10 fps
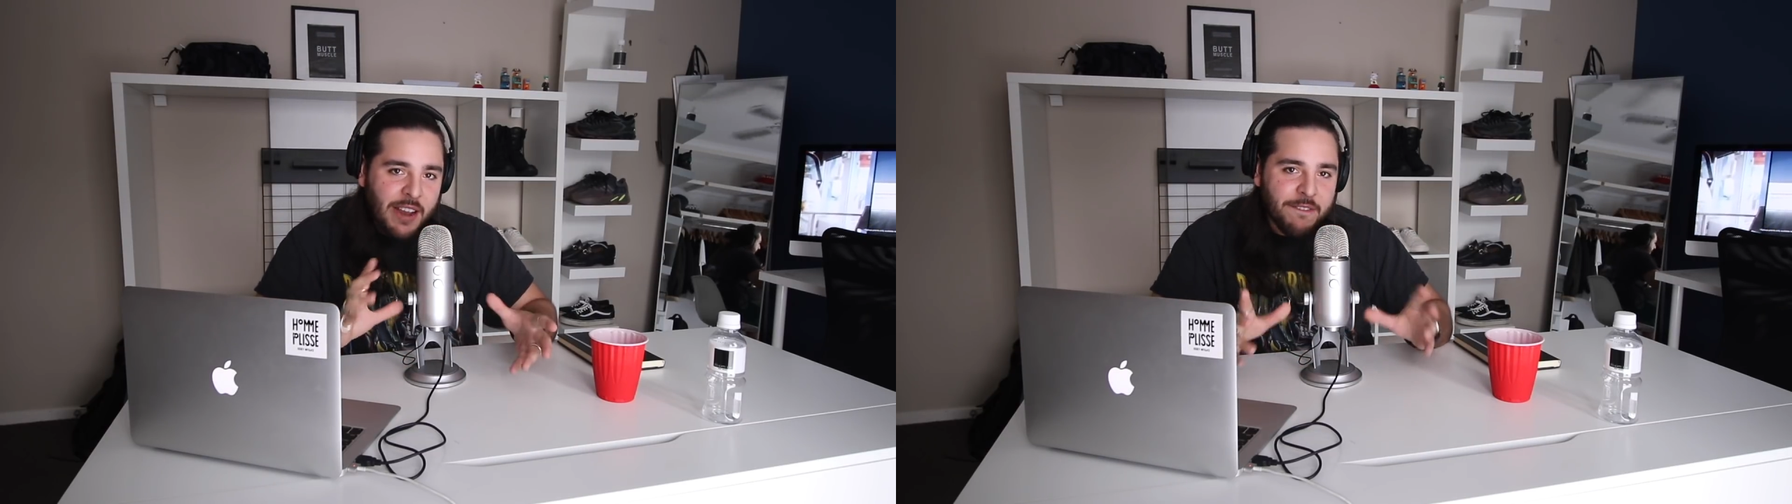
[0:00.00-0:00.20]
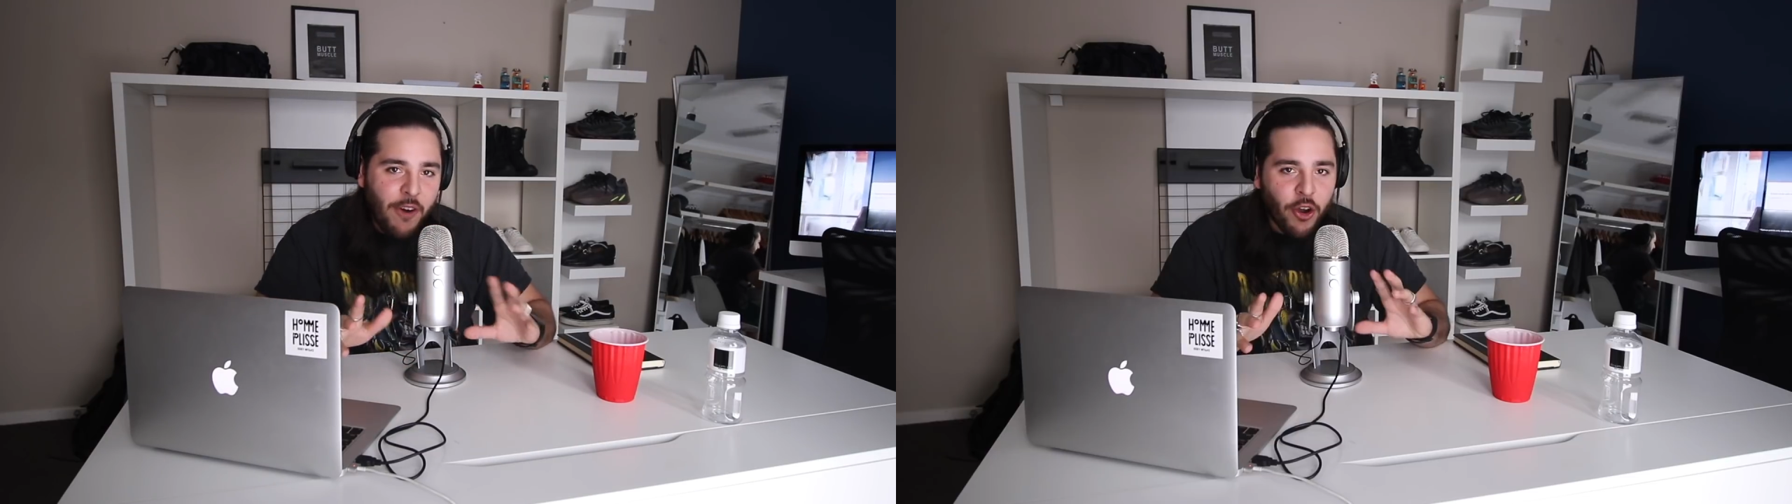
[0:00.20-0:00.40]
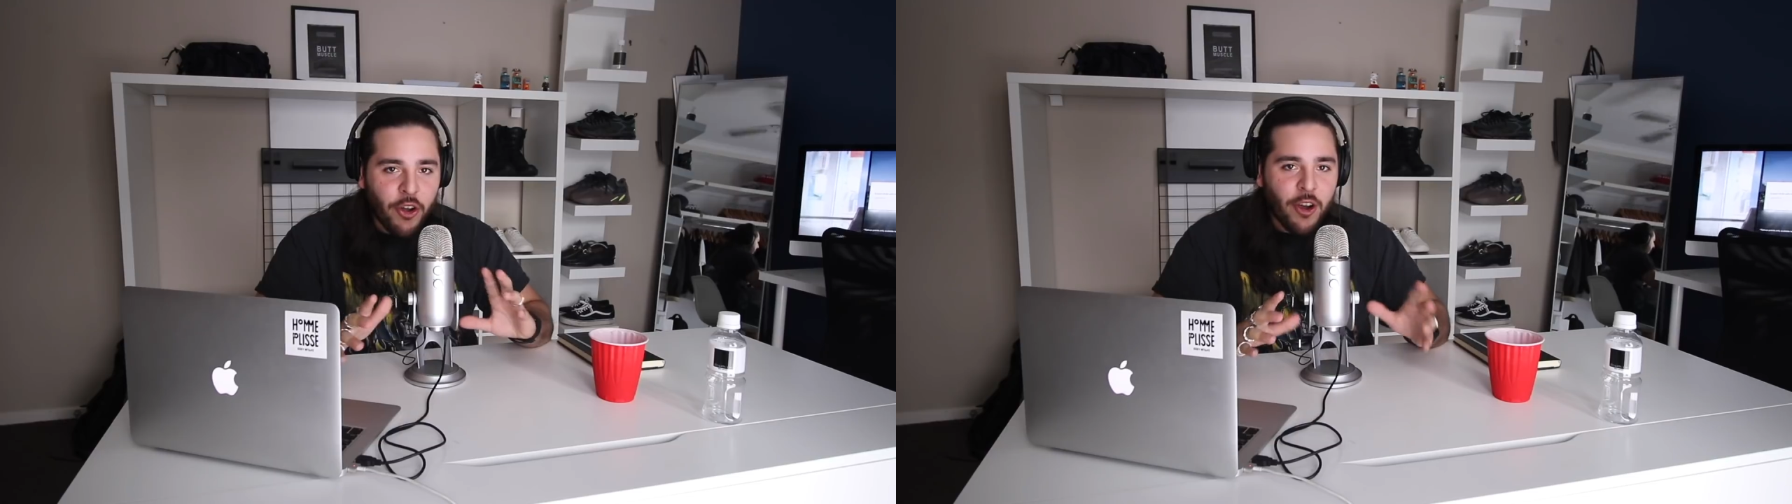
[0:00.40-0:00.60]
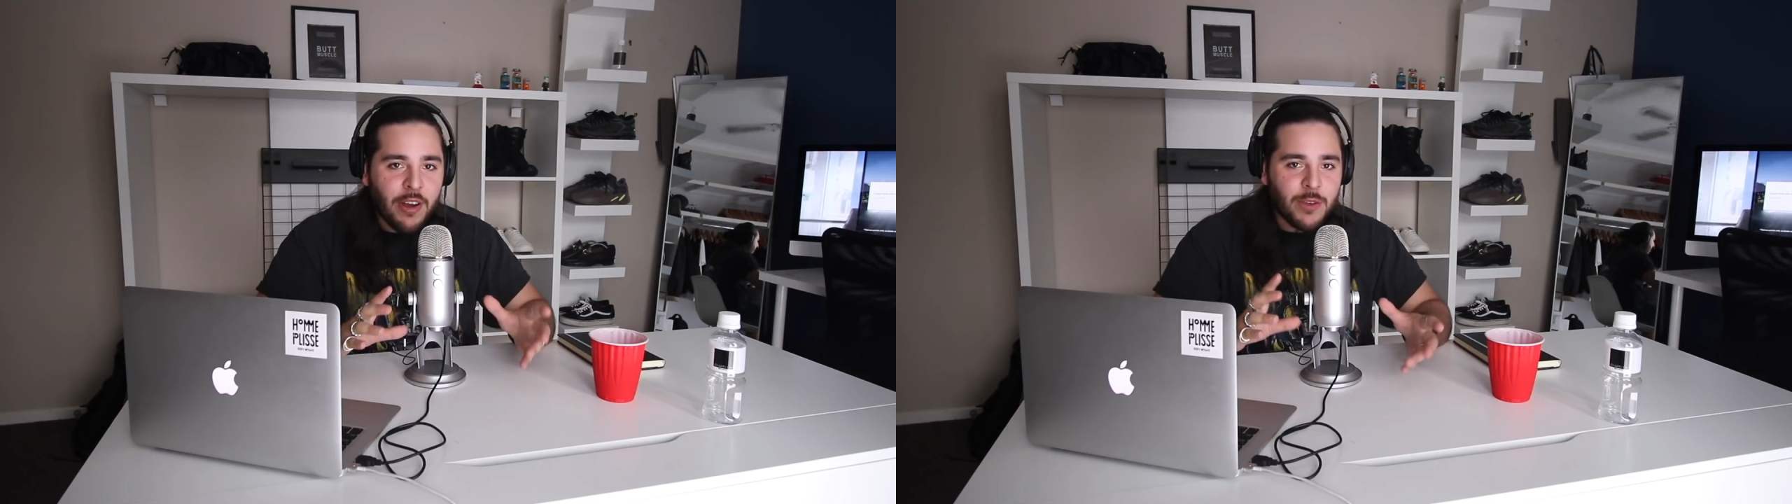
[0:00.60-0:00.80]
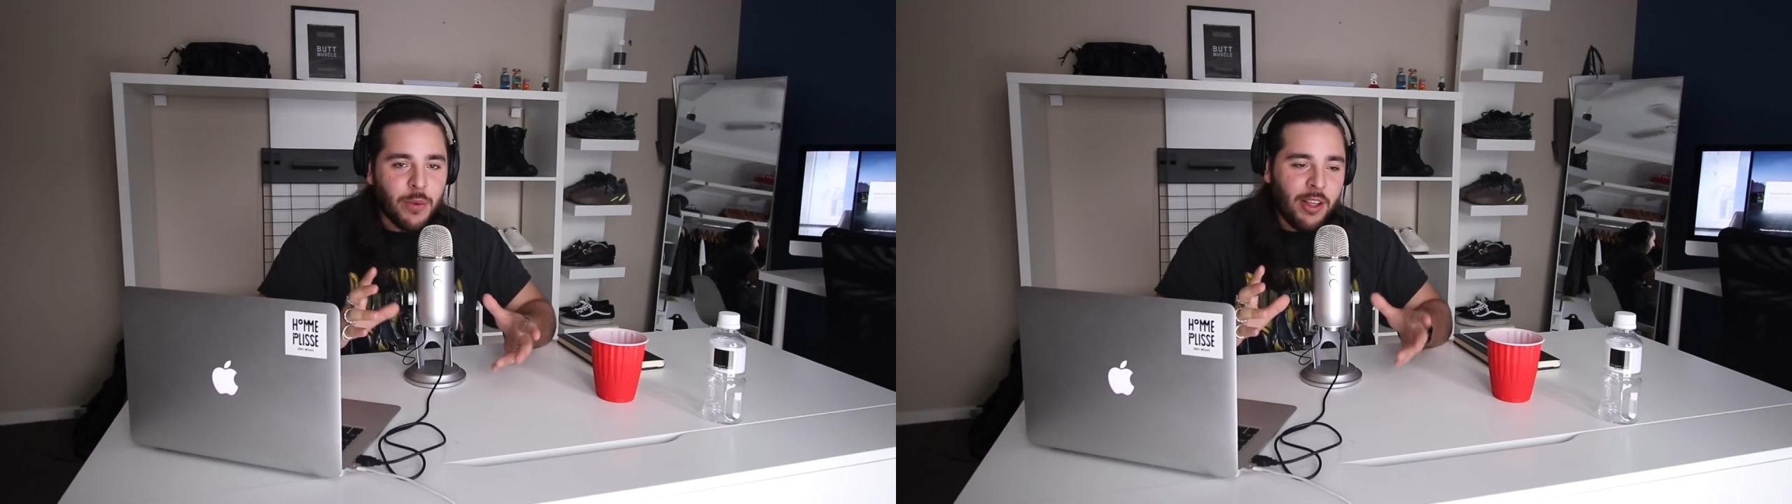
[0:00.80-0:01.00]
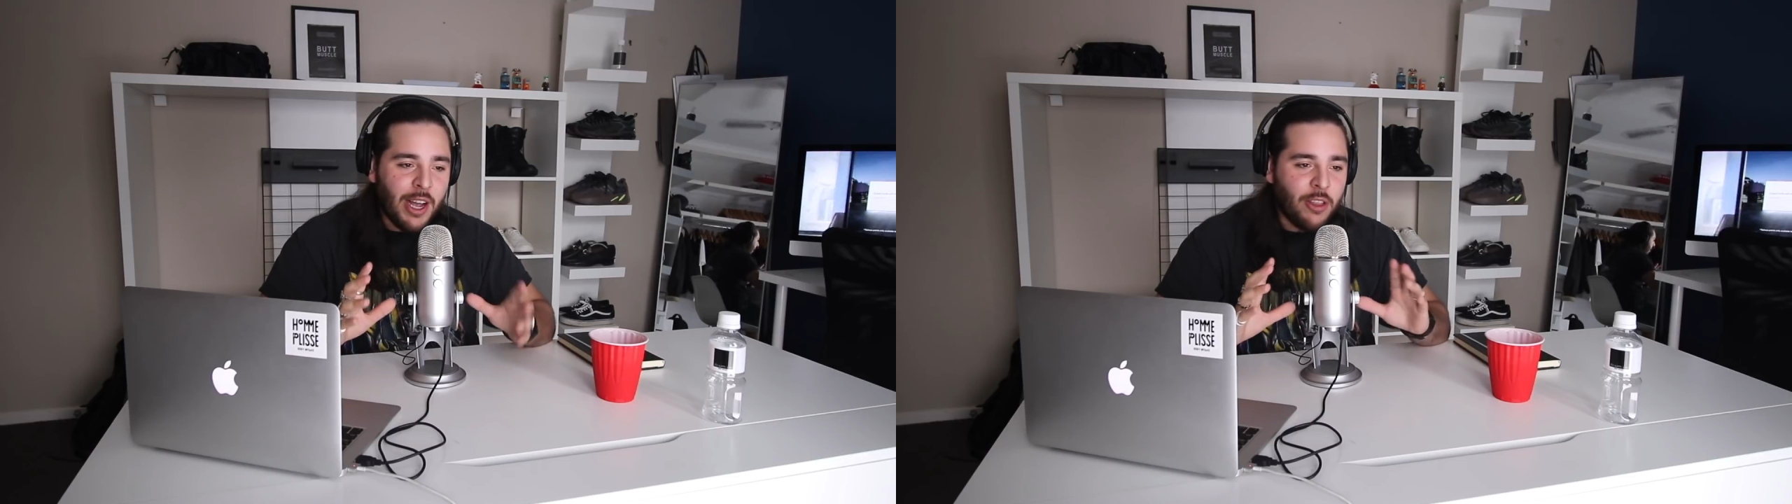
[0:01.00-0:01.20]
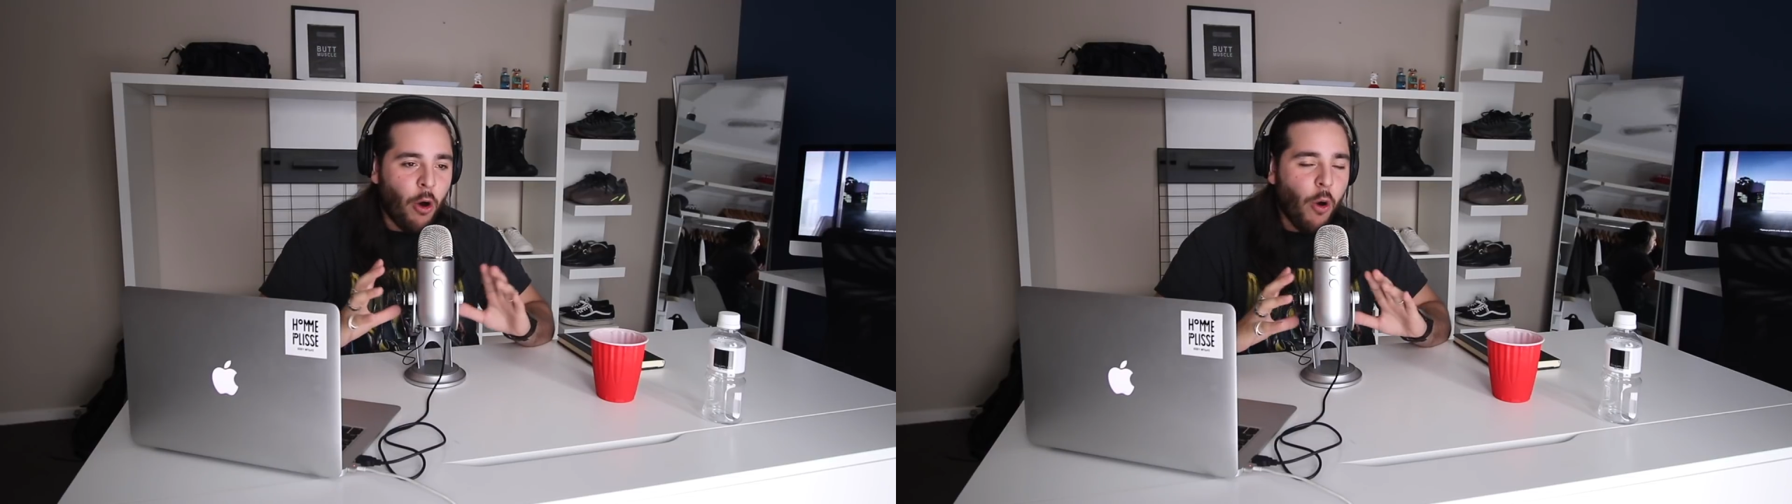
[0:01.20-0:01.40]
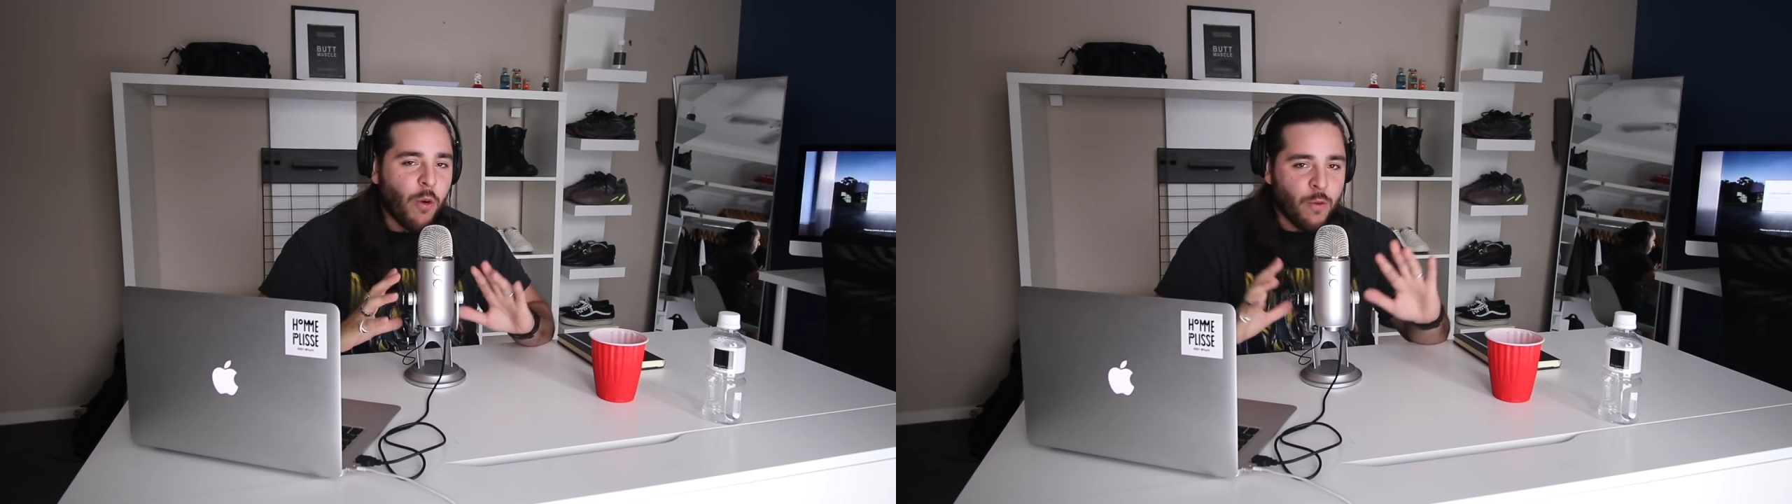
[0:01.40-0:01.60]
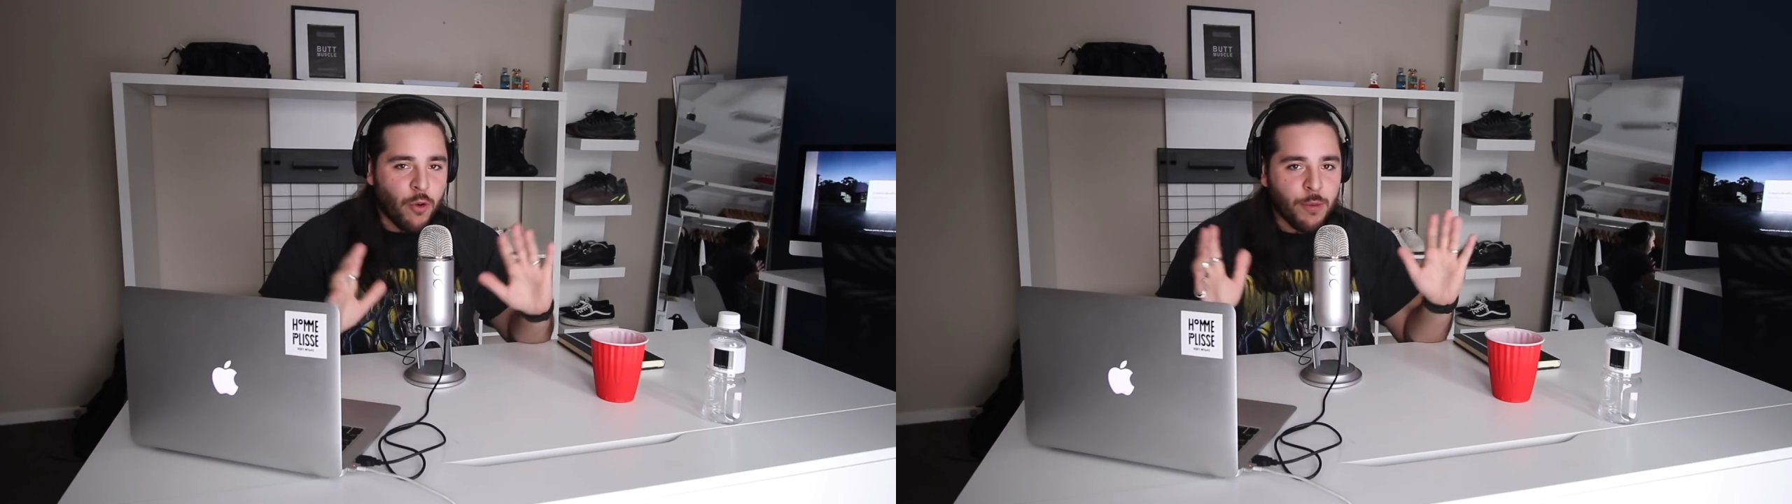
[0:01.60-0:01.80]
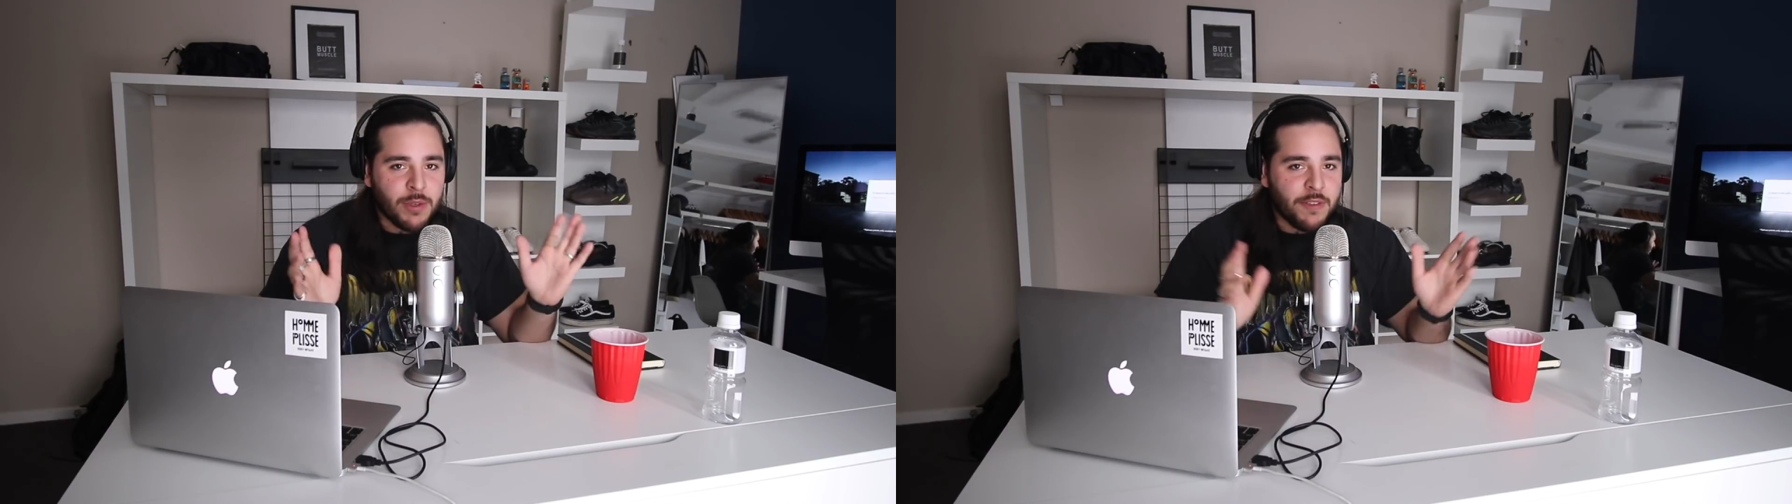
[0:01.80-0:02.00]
photos where like the whole room's